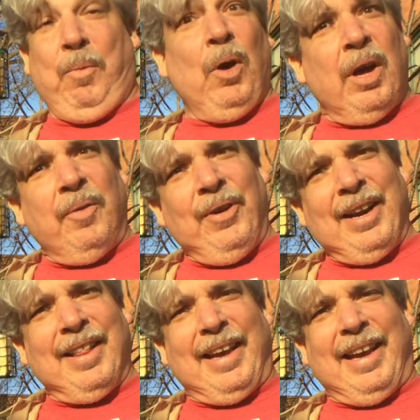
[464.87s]
I would,
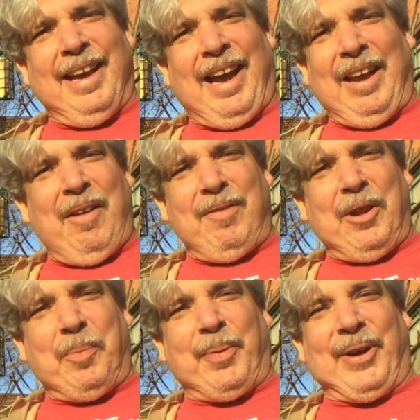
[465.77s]
really. I love
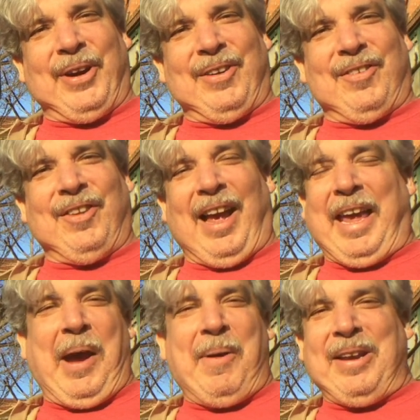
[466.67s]
little birds. I
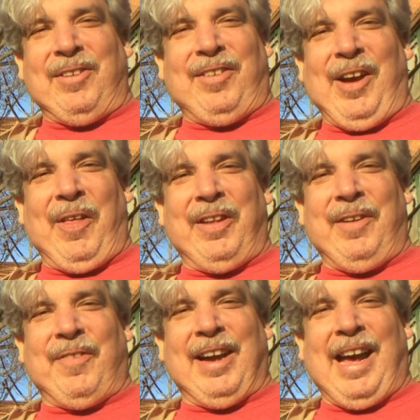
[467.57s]
can't wait to see all the
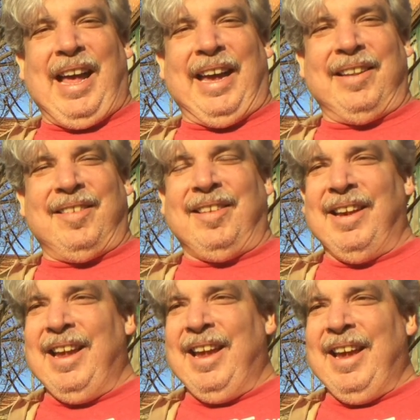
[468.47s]
different kinds.
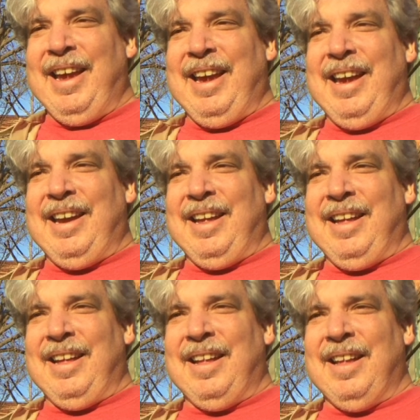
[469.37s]
And
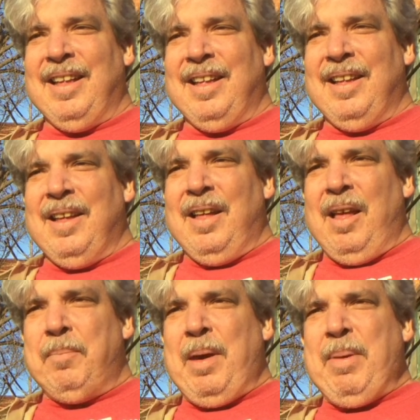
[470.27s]
uh,
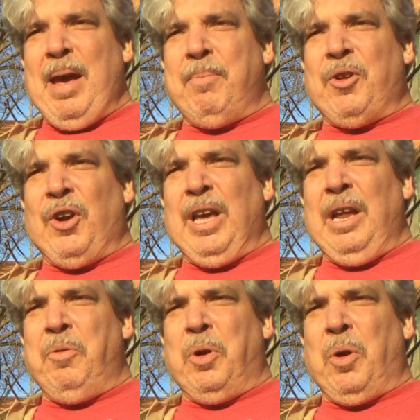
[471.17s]
maybe I'm turning
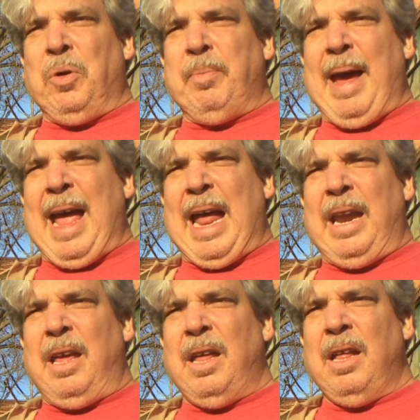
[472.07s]
into an old
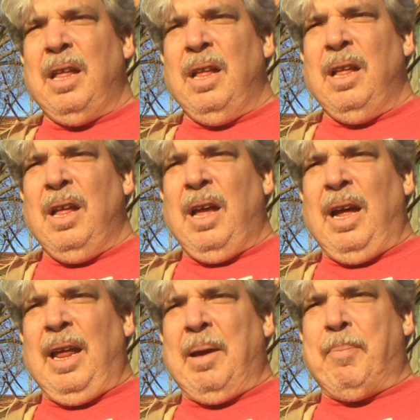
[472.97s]
man.
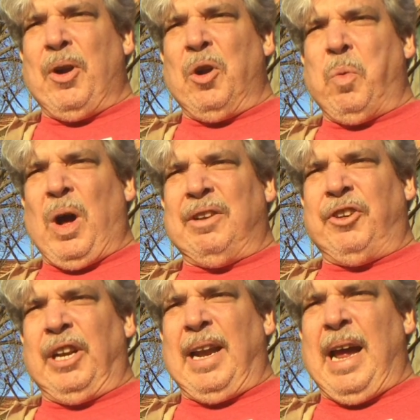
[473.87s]
I like bird
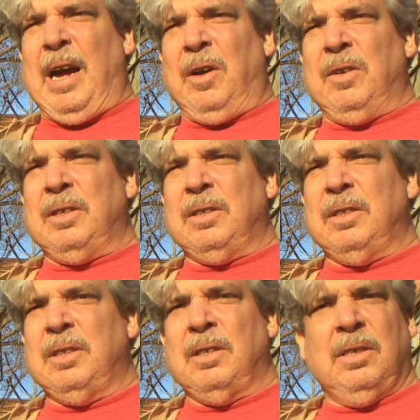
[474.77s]
watching now.
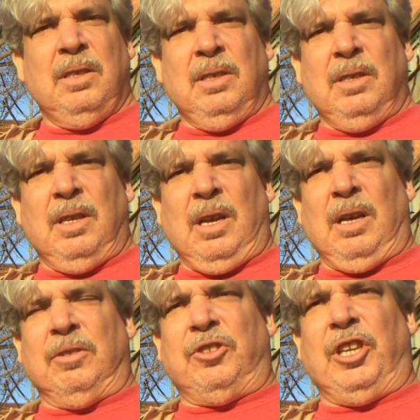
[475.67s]

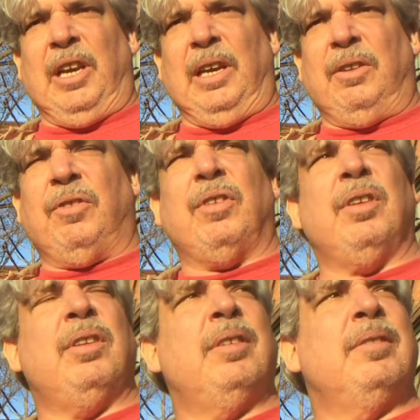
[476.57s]
Oh, jeez.